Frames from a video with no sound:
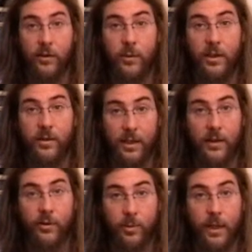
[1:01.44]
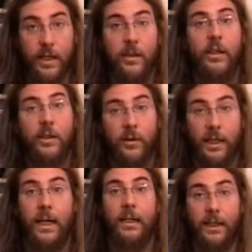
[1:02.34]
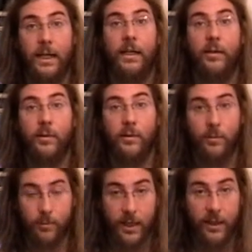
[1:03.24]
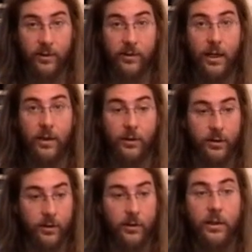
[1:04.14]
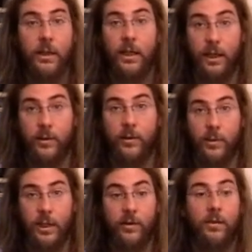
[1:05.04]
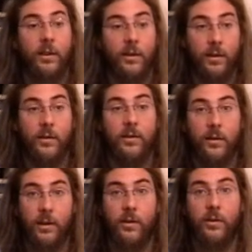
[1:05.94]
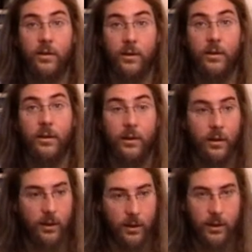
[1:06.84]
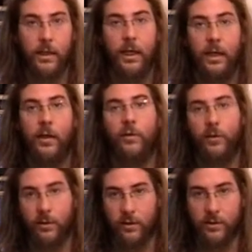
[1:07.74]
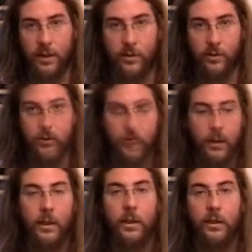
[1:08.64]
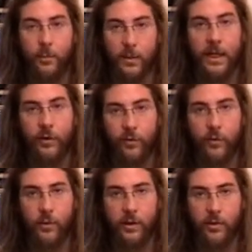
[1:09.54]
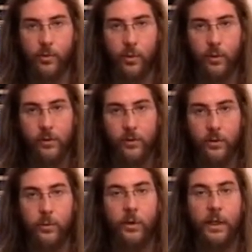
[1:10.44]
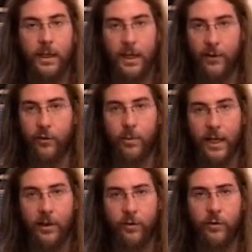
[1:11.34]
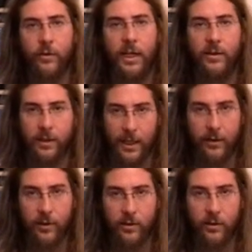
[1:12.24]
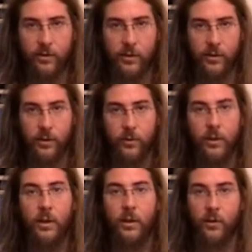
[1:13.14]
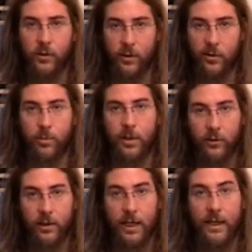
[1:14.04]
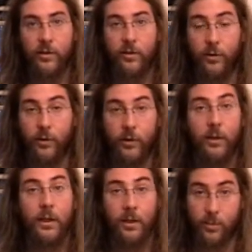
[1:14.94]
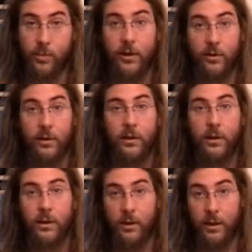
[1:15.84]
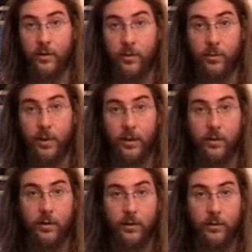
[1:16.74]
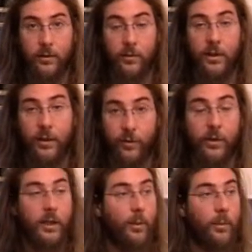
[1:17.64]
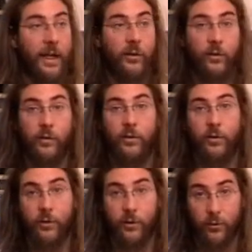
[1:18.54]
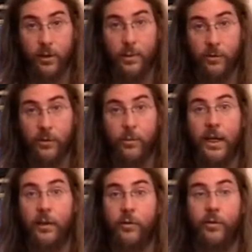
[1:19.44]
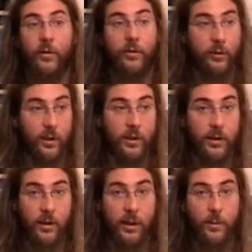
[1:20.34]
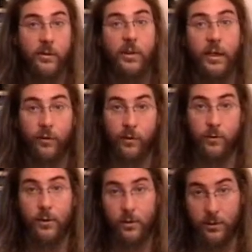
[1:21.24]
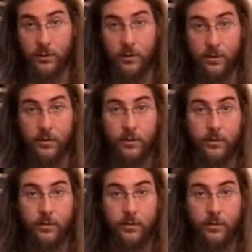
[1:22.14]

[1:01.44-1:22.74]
instrument sounds bad, you can't get it make sound good in the mix. This is the king of all sounds. The microphone is important too. Every microphone has a character of its own, so it's specialized for a special instrument. You have microphones for drums, microphones for guitar amps and for vocals.